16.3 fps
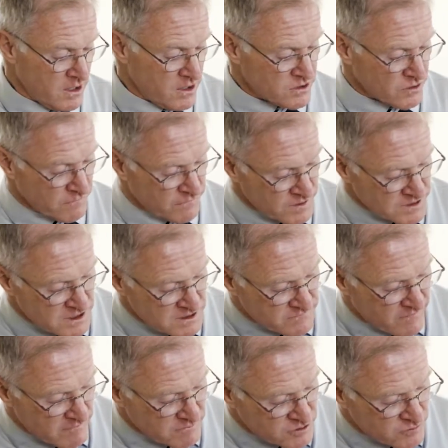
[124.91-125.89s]
So for instance,
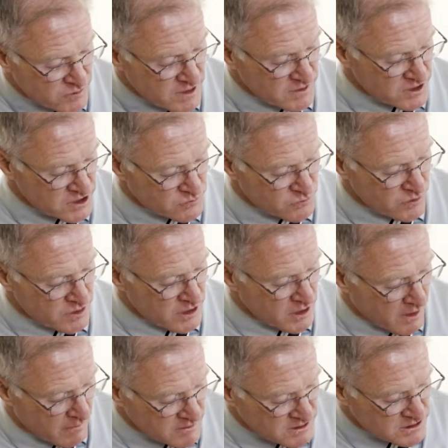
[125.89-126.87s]
if I was treating this root
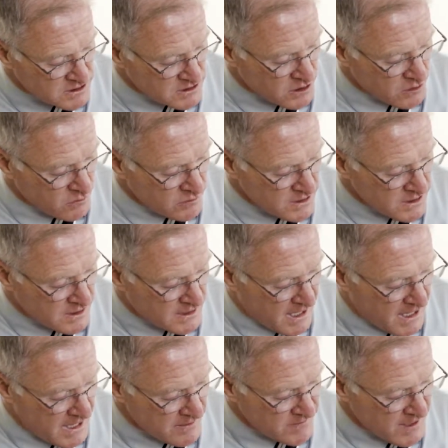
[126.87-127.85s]
here, I would slowly
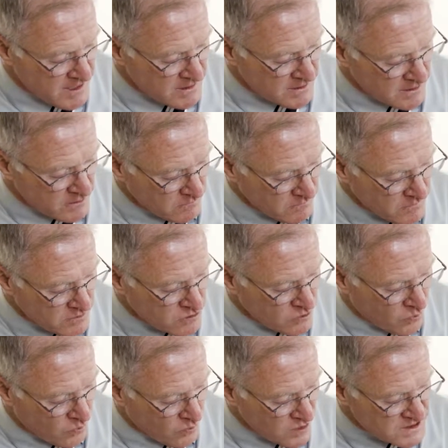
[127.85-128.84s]
guide that needle
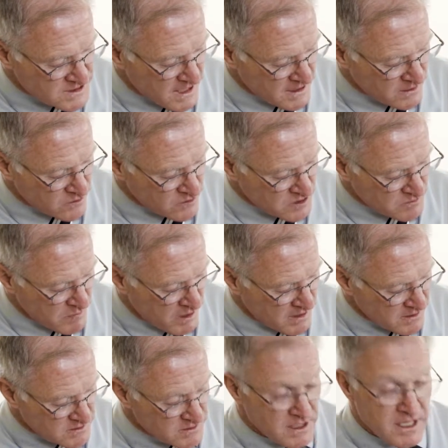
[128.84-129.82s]
towards that little
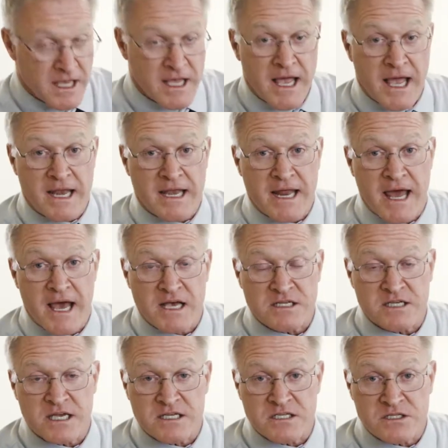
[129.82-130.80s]
space, and
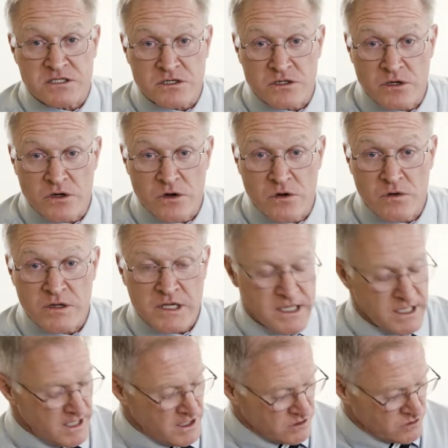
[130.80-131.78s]
as I
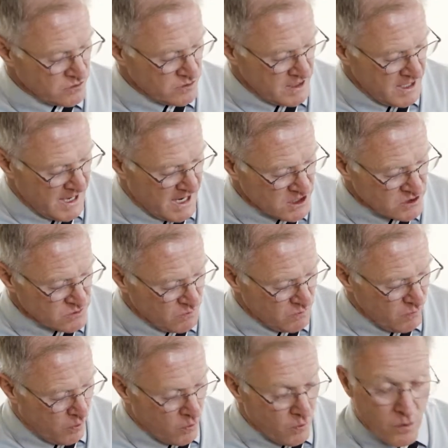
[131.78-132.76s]
slowly enter the actual